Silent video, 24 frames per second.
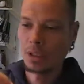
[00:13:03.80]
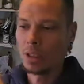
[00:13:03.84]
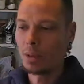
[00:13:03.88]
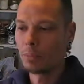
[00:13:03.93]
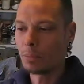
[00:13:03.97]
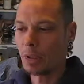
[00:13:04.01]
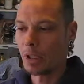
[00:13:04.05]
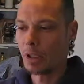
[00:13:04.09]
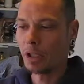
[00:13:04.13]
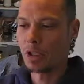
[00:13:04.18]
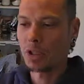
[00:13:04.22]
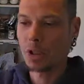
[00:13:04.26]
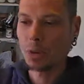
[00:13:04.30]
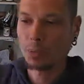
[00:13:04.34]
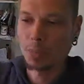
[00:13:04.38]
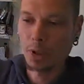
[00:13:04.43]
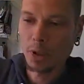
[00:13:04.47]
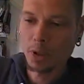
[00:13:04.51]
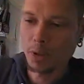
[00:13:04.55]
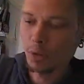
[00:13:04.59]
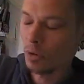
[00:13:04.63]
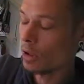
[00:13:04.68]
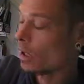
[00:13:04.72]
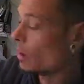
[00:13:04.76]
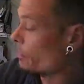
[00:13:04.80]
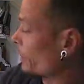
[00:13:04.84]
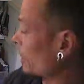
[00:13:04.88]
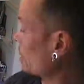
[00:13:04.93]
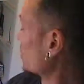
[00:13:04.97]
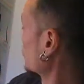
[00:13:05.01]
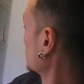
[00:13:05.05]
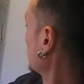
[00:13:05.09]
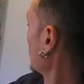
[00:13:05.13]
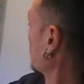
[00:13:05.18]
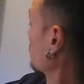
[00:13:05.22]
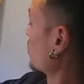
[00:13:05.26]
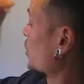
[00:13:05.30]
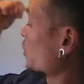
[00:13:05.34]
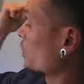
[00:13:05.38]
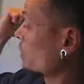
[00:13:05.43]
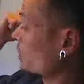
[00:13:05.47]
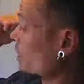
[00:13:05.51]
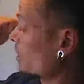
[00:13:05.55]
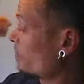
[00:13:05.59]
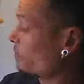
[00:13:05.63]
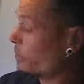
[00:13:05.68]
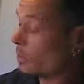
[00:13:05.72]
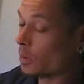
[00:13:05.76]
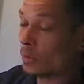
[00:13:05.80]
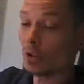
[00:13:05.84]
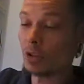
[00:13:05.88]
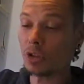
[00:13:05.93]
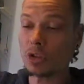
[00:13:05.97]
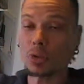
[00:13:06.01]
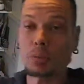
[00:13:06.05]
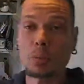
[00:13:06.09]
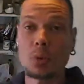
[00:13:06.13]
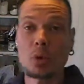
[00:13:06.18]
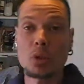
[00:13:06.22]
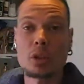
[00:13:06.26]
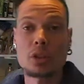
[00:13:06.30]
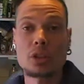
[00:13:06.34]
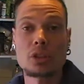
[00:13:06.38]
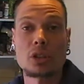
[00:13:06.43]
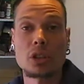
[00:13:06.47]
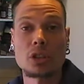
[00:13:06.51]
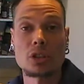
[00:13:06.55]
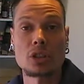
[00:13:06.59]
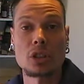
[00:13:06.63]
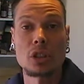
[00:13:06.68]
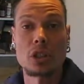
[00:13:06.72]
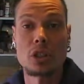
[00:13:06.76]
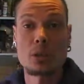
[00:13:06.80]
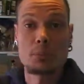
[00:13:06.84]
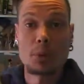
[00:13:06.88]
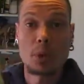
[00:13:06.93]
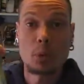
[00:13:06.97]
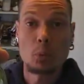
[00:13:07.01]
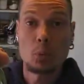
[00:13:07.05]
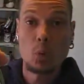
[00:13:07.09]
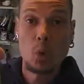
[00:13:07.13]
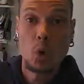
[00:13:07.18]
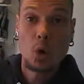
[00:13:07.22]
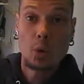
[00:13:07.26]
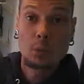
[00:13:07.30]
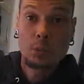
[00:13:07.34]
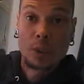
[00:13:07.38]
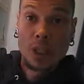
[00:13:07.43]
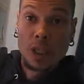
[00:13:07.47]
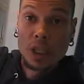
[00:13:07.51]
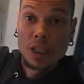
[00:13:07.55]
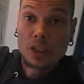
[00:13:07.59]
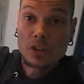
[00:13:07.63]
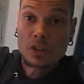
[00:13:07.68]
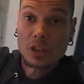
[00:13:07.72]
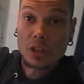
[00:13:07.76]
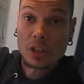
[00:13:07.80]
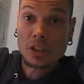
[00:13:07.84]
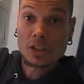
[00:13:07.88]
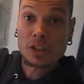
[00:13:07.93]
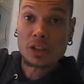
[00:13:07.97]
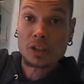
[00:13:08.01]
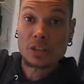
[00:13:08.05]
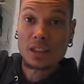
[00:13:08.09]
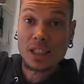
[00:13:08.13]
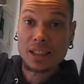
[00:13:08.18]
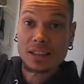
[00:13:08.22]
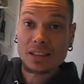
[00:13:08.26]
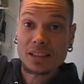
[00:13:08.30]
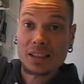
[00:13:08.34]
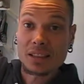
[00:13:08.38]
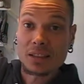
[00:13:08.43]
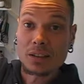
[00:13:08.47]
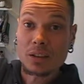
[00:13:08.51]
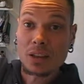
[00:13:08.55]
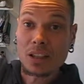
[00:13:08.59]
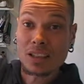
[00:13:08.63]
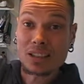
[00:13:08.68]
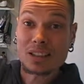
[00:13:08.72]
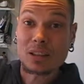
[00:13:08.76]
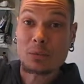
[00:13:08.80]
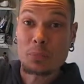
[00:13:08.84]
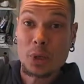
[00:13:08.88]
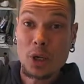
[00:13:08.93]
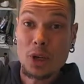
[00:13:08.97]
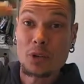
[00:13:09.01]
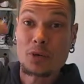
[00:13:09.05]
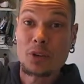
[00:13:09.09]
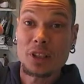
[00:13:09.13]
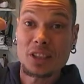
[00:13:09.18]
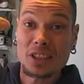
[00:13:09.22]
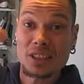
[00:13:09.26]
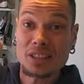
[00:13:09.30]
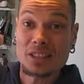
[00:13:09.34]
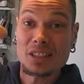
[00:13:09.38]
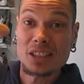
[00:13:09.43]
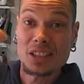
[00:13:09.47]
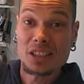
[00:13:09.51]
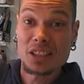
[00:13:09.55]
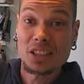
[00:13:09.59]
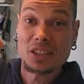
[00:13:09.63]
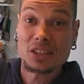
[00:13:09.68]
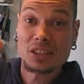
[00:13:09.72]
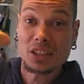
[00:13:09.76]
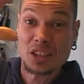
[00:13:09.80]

But this should be alright because that water I boiled this morning, so it's a little bit warm. So this is actually like the perfect conditions.